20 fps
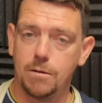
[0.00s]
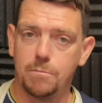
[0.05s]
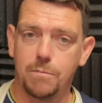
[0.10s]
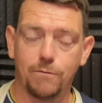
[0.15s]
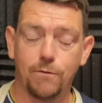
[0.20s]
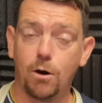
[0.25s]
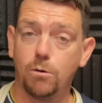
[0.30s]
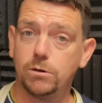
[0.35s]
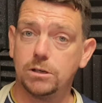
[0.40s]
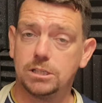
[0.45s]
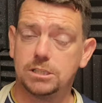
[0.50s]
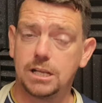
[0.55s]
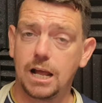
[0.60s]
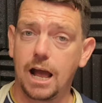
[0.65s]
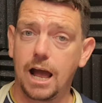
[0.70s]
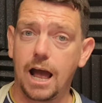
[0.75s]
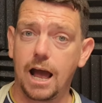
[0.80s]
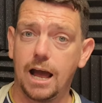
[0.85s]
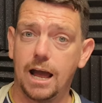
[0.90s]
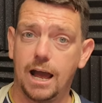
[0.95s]
Before we
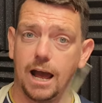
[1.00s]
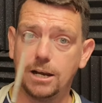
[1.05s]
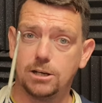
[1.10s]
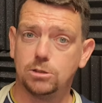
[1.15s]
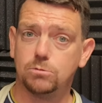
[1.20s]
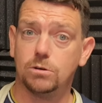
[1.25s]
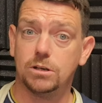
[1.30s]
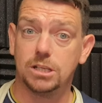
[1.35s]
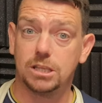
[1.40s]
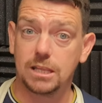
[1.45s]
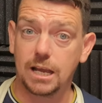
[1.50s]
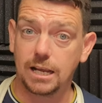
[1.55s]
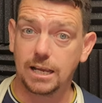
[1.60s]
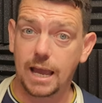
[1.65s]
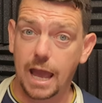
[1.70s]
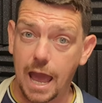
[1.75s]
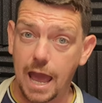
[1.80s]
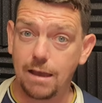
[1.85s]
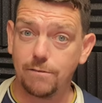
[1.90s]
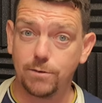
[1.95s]
start, I just want to
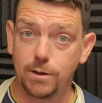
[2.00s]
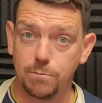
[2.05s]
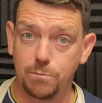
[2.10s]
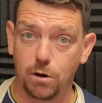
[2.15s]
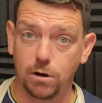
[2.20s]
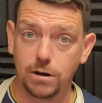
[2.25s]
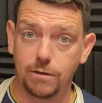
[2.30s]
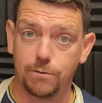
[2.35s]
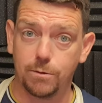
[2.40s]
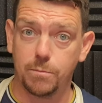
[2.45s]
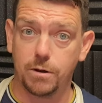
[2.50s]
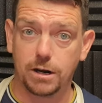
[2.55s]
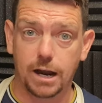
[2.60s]
thank everybody from